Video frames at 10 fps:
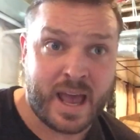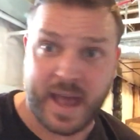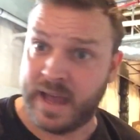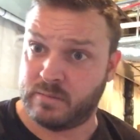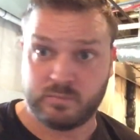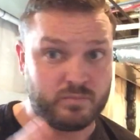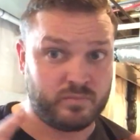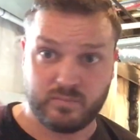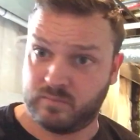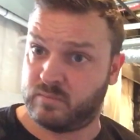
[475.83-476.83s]
And
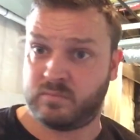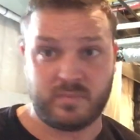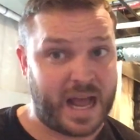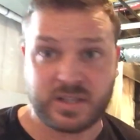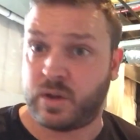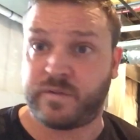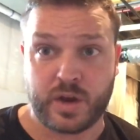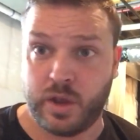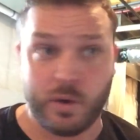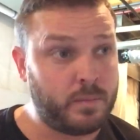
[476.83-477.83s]
that's good for
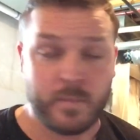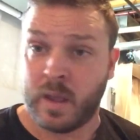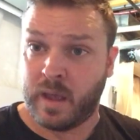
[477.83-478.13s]
you.